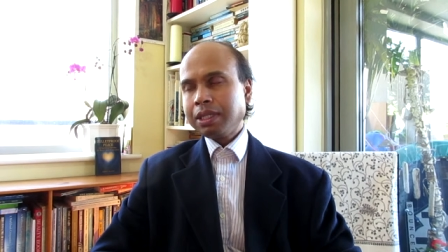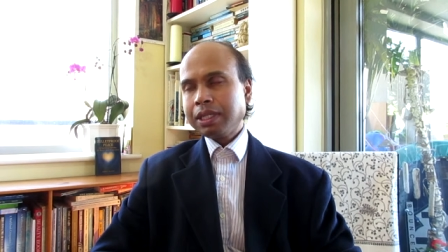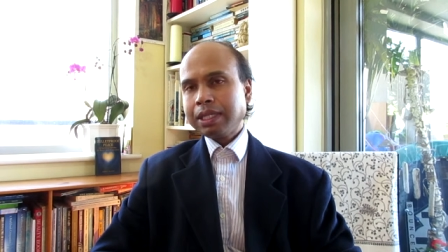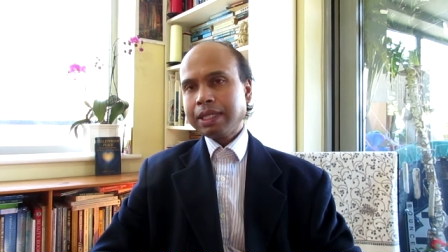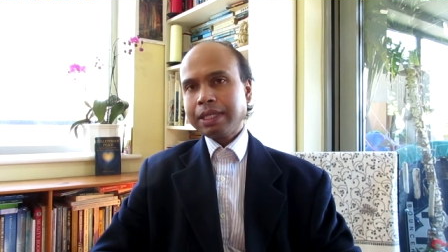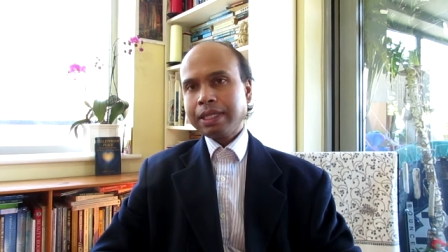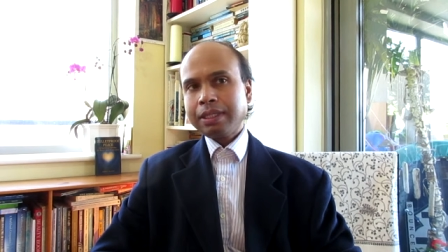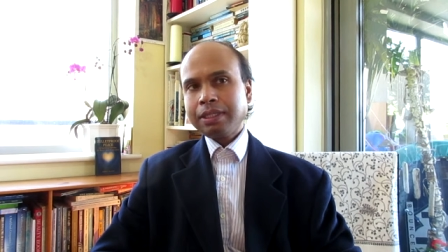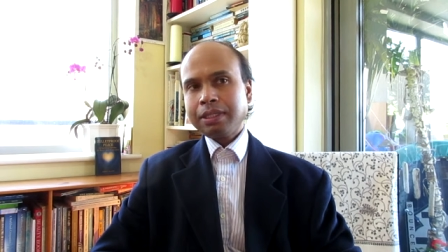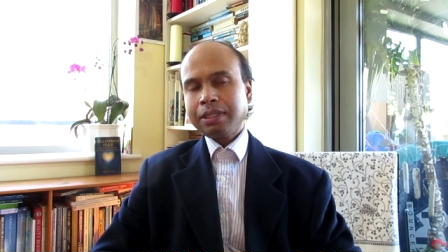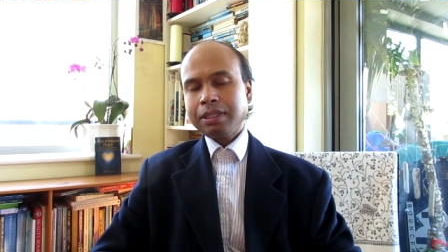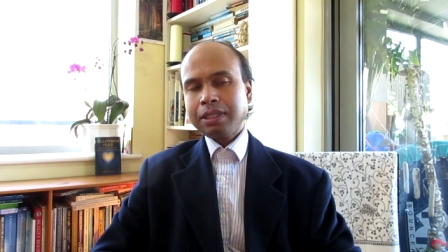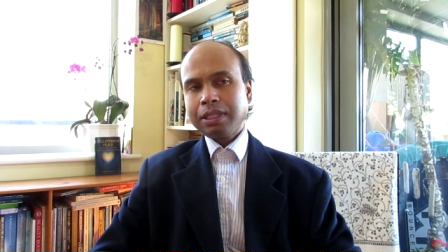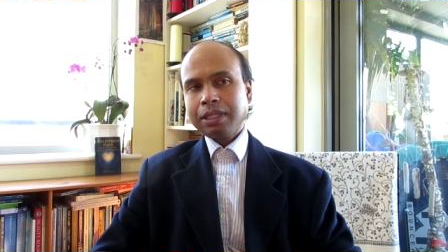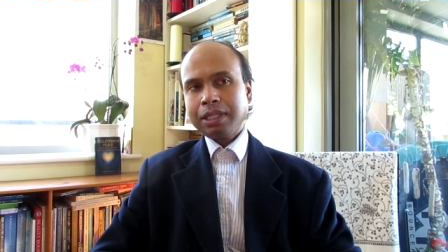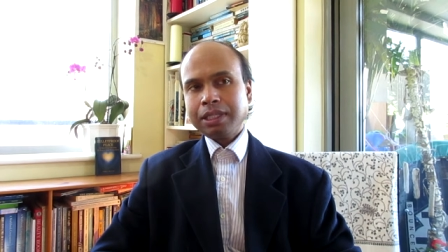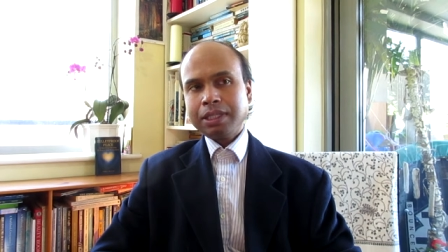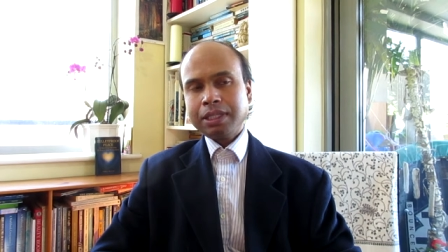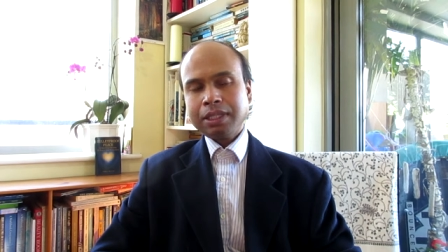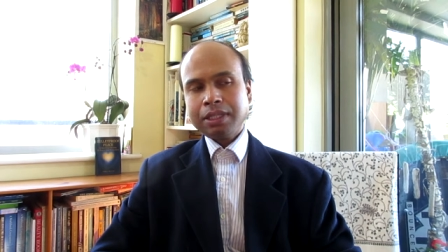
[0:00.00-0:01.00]
and
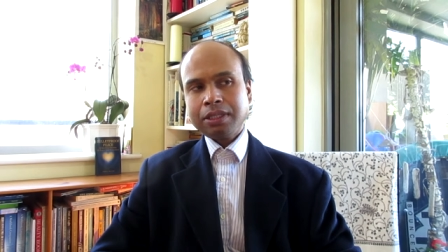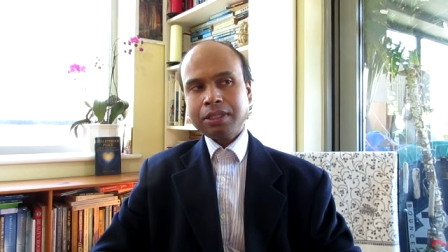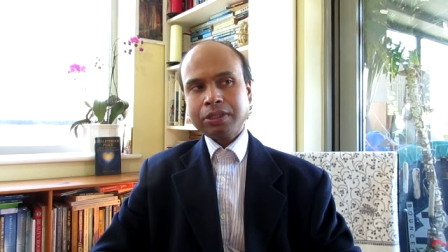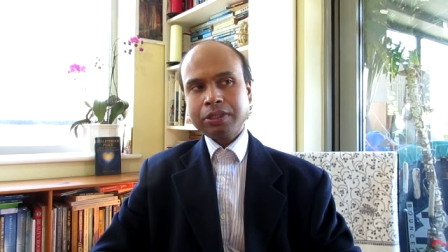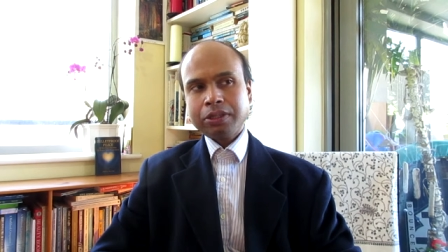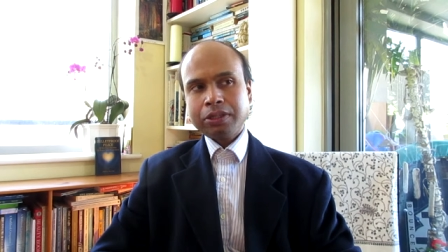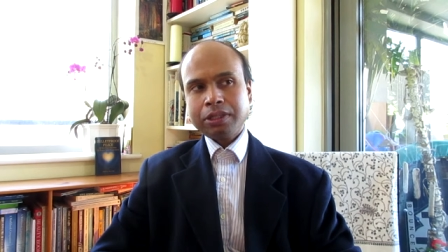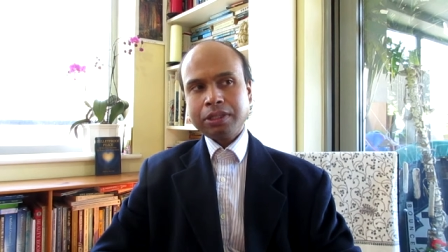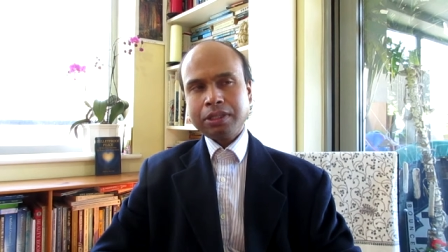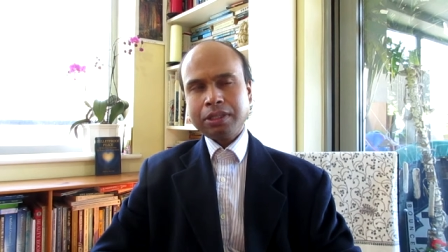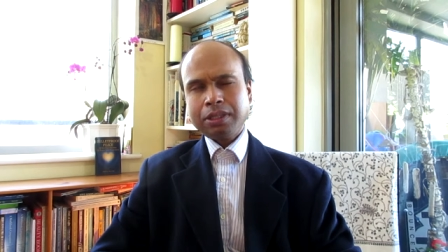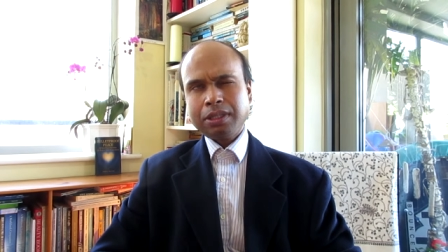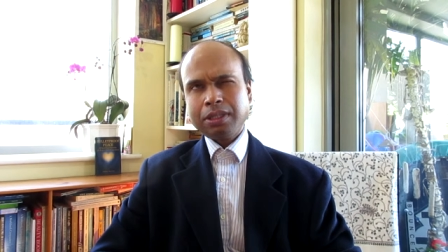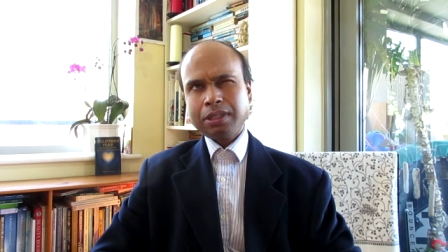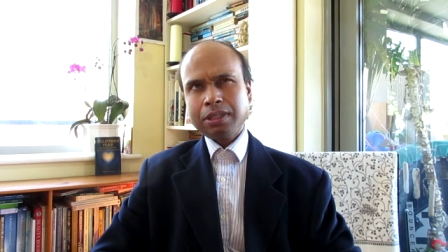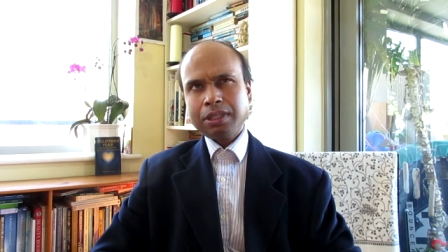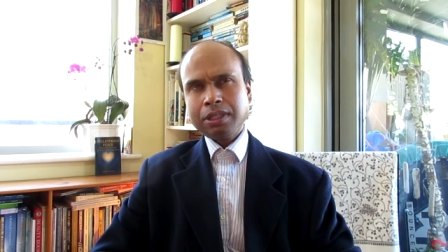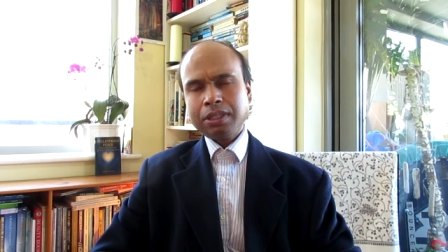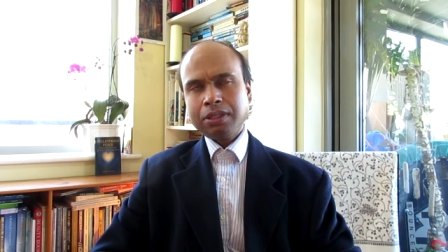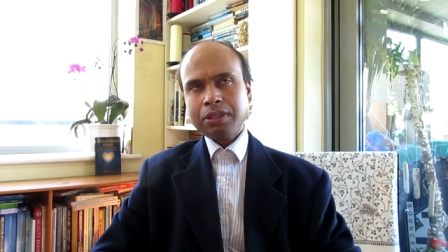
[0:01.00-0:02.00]
I did God
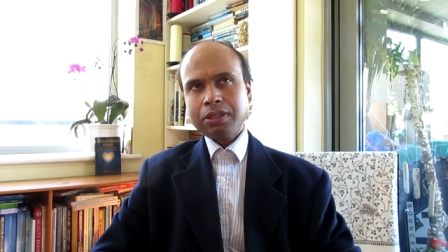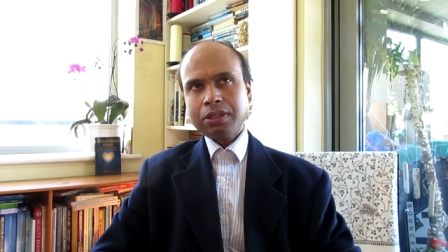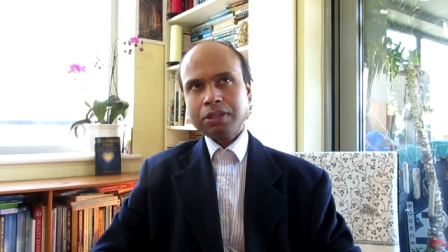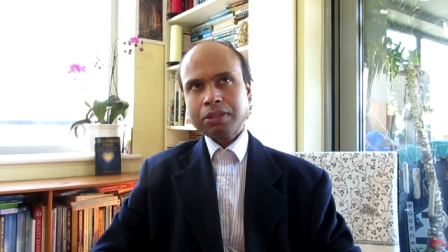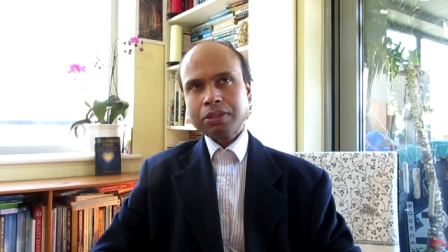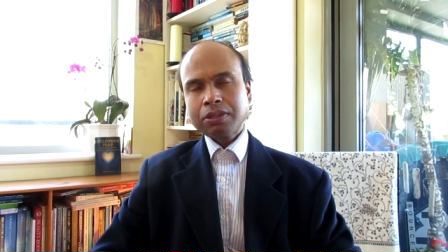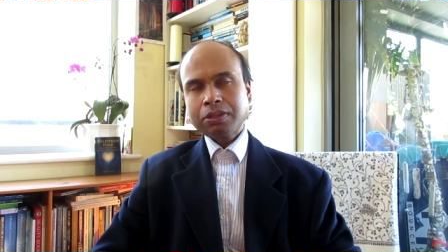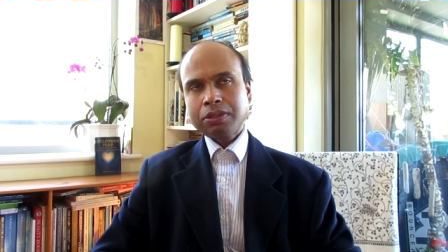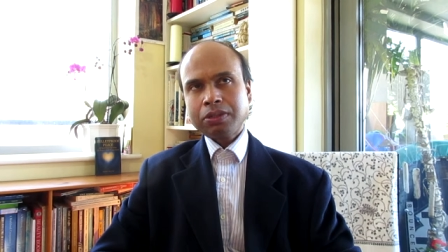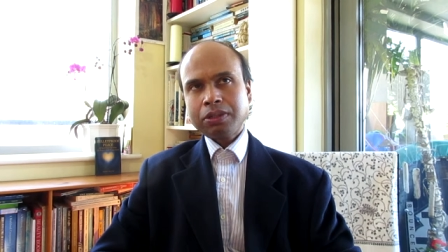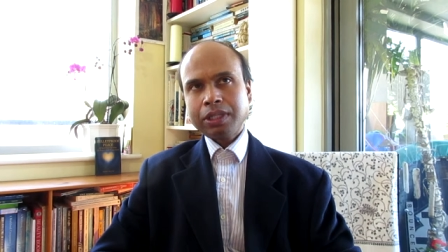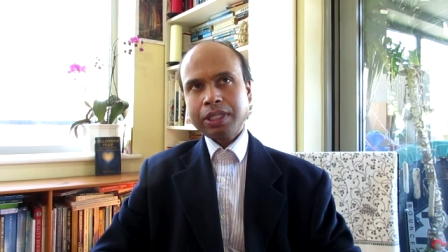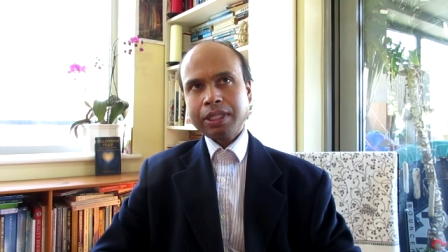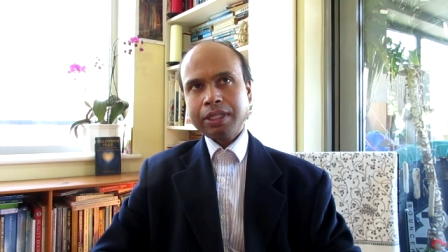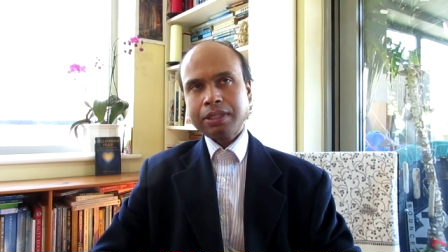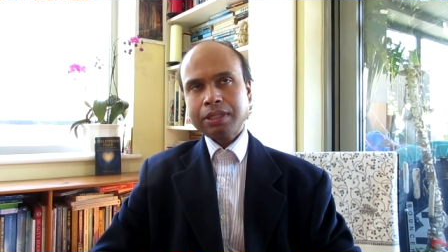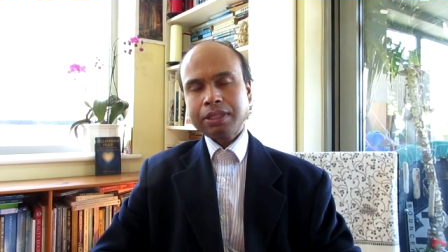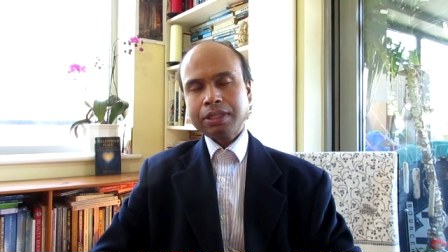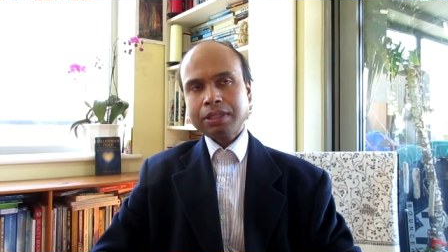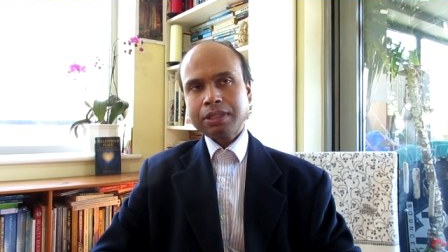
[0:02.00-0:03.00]
did not
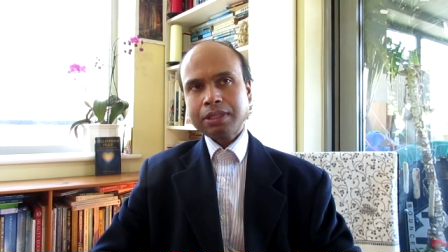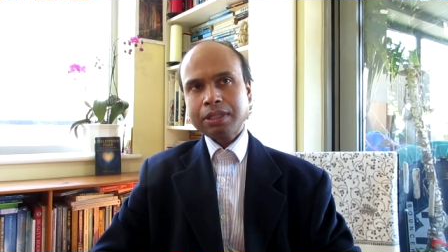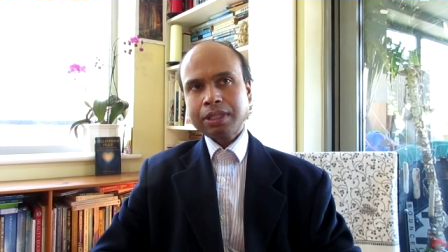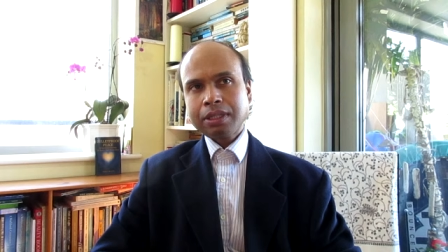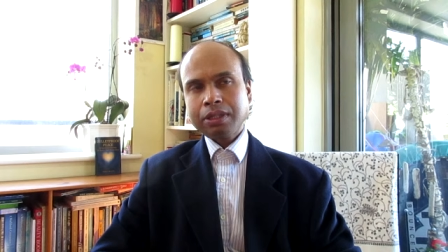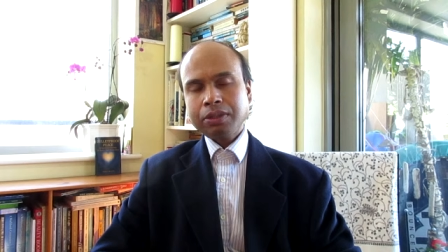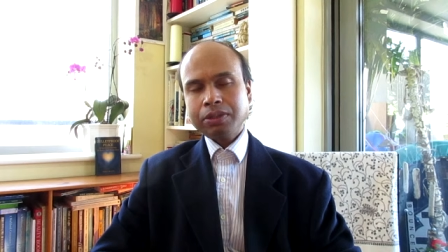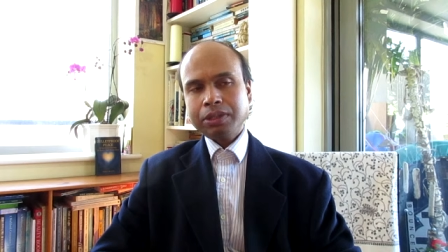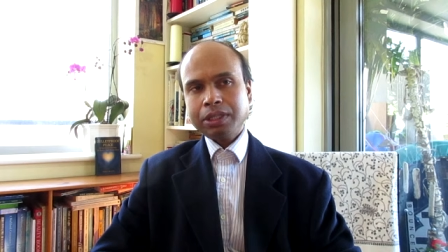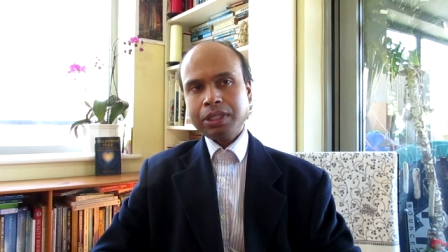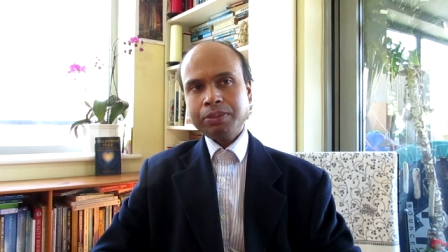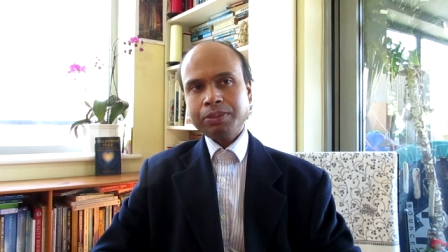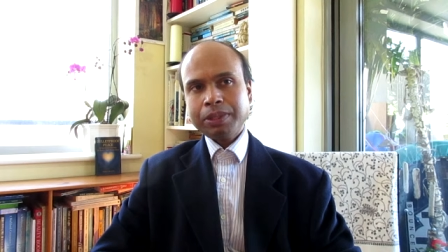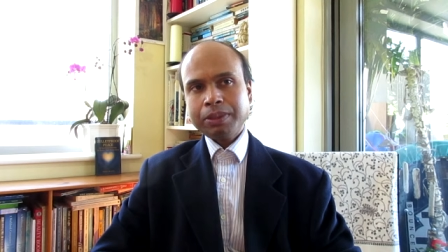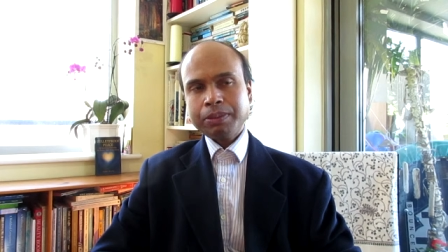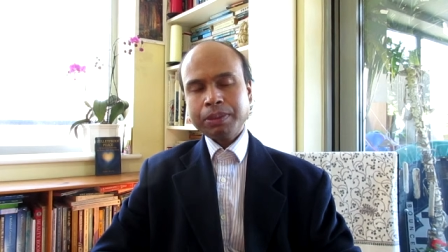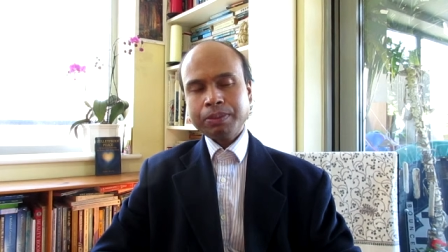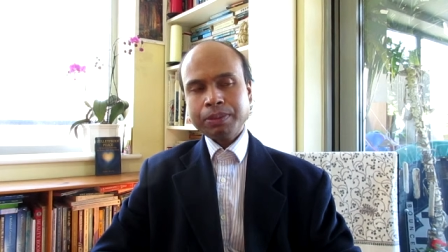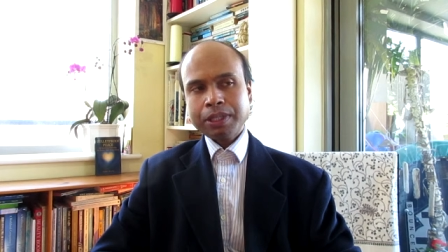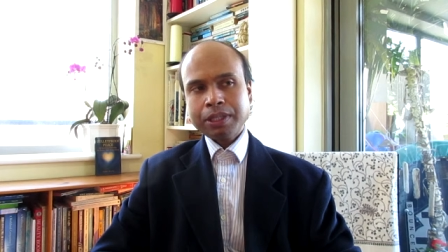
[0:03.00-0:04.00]
create oedema
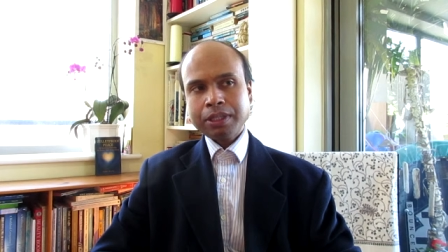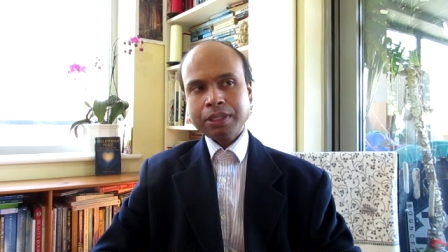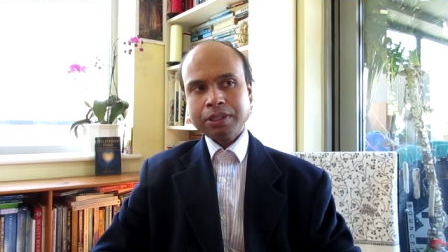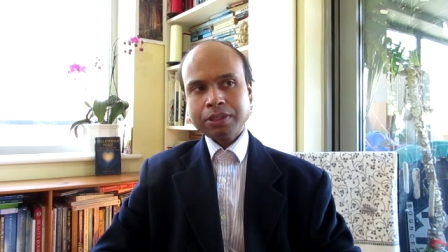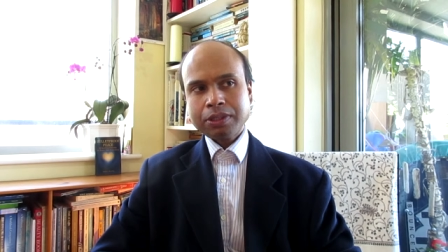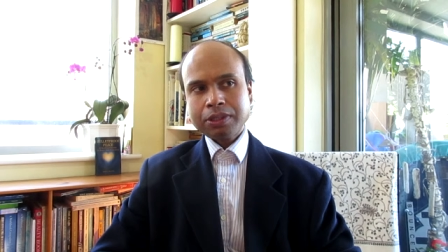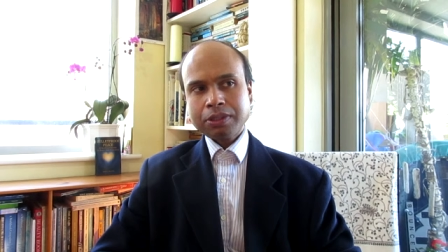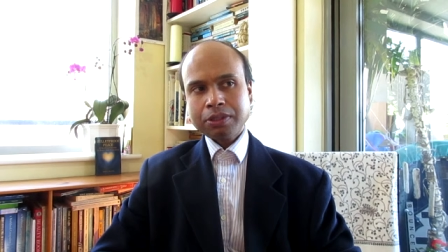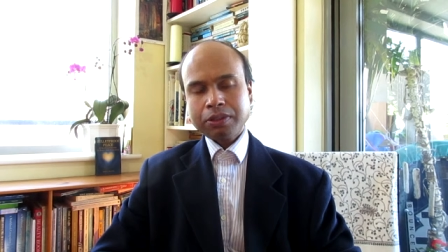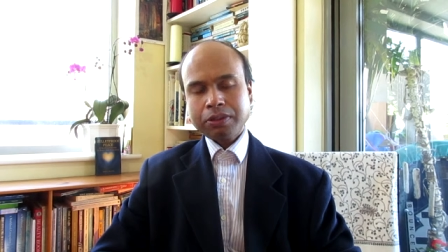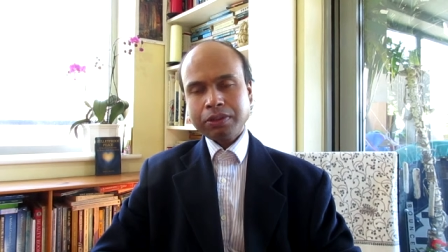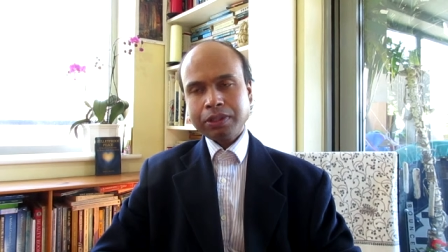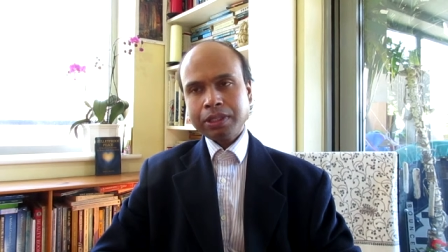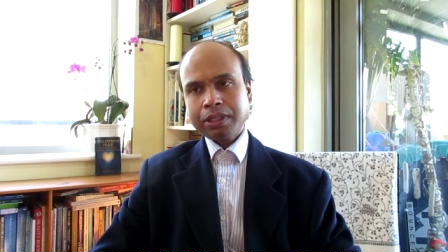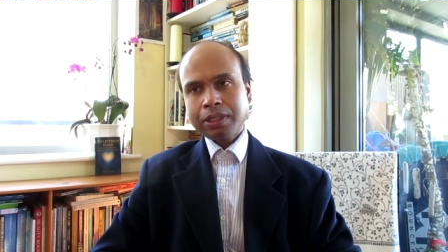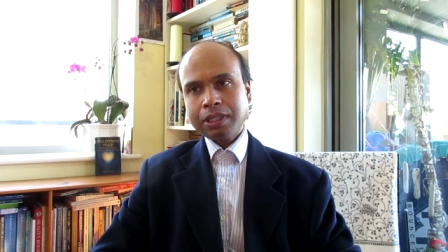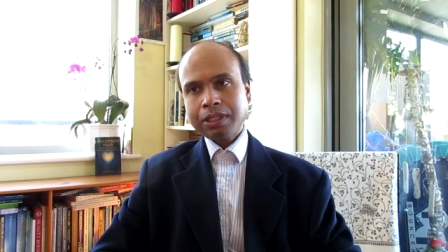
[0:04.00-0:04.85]
in my mother, so it's not real.